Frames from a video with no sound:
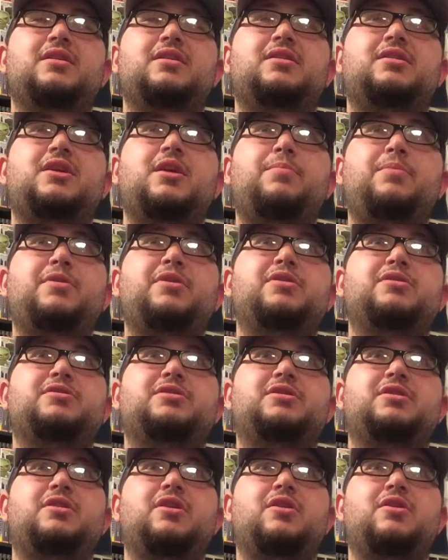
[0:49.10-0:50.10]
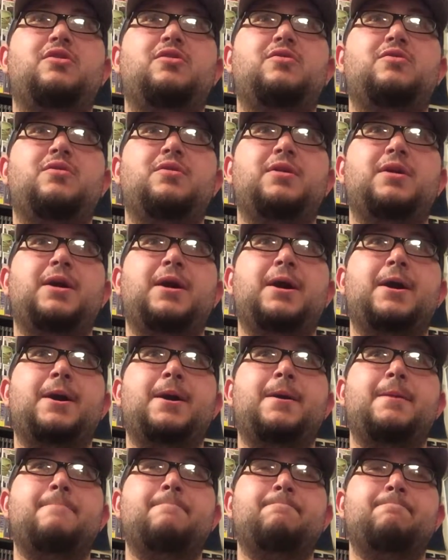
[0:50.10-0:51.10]
a couple years ago.
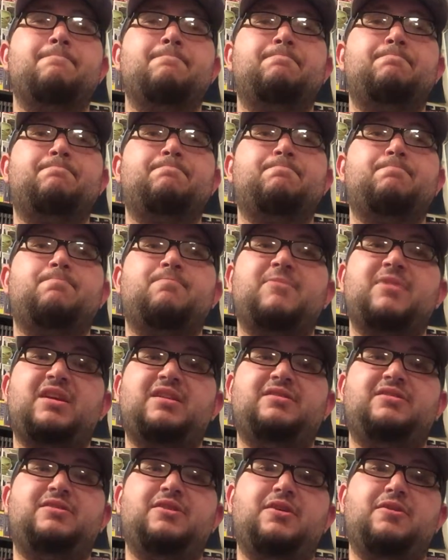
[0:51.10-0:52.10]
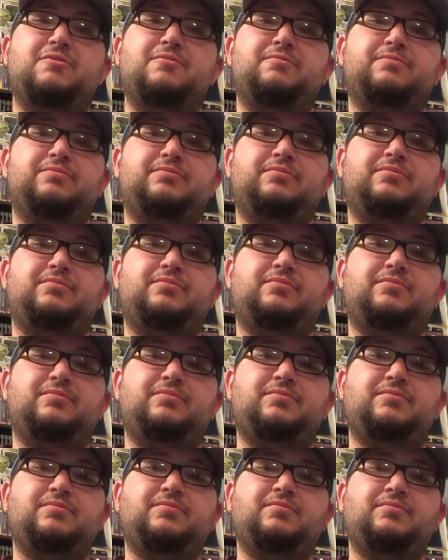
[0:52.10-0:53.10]
Um, so
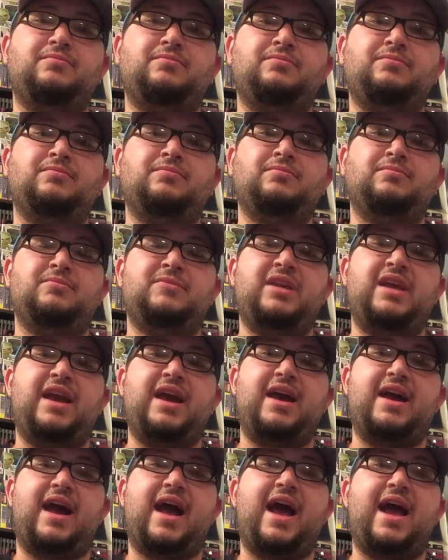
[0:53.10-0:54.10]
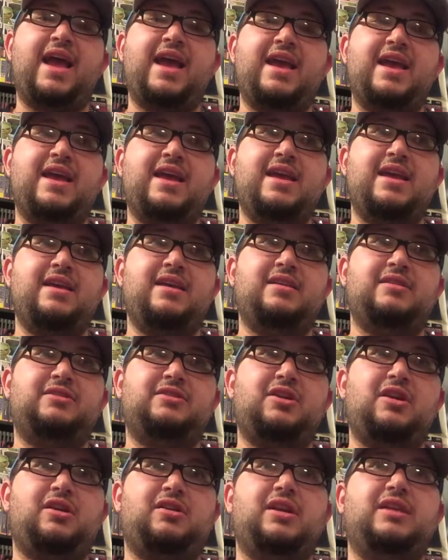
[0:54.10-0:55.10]
yeah, I
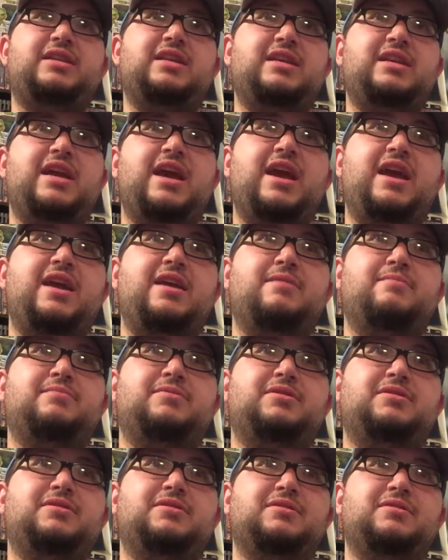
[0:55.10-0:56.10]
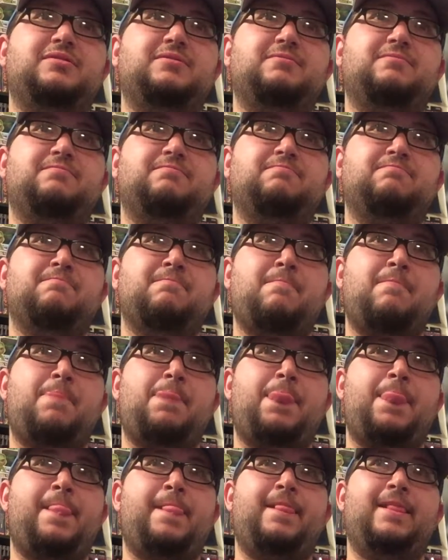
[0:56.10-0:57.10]
started collecting games
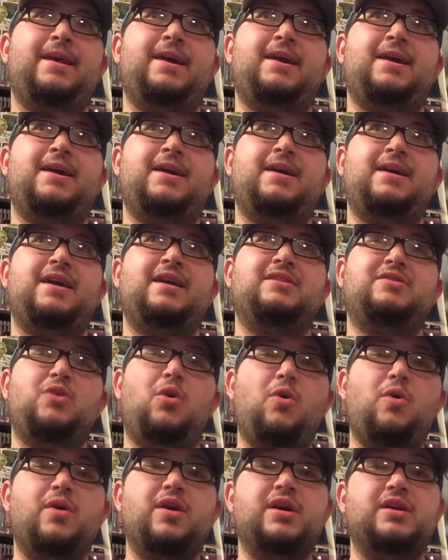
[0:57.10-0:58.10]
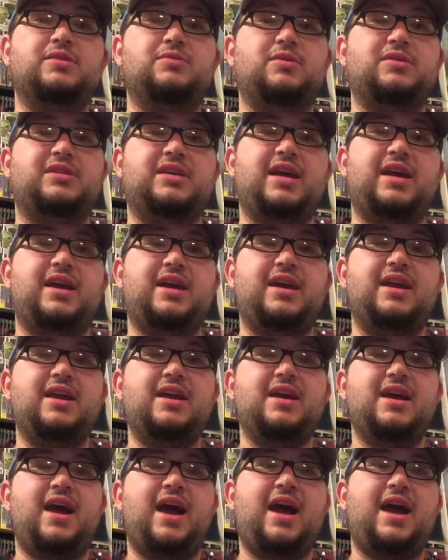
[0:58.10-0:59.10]
uh, in toys once I
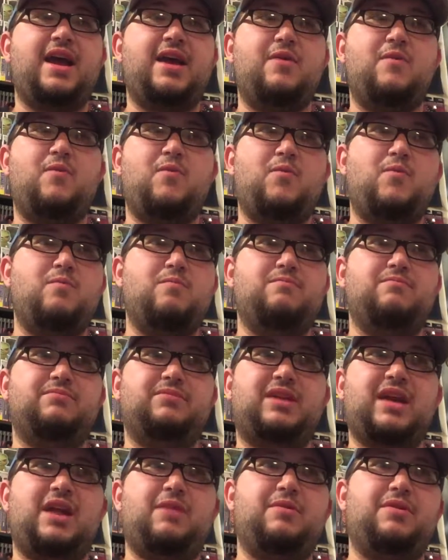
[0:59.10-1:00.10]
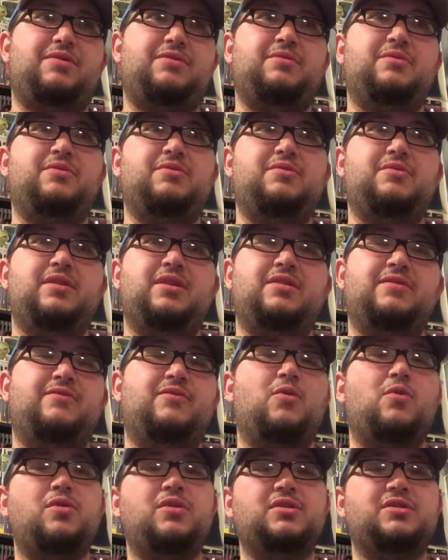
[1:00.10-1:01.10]
I kind of went through a
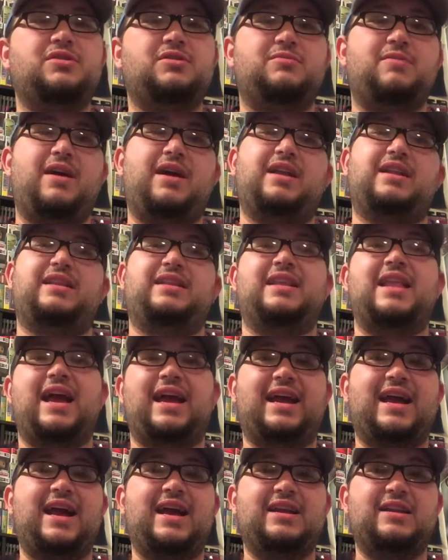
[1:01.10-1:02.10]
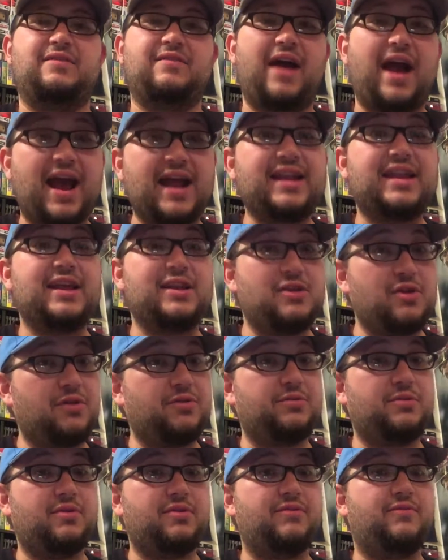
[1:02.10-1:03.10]
divorce. Well, not kind of. I did go
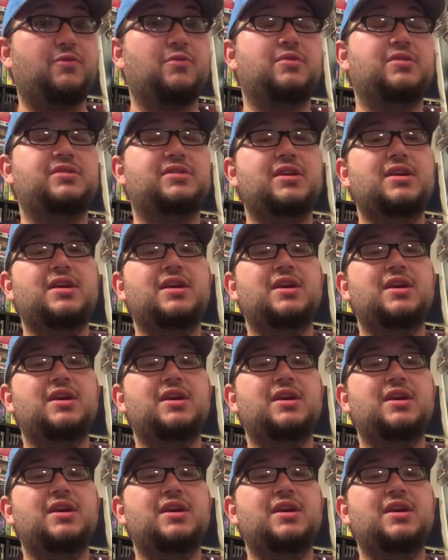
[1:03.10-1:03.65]
through a divorce.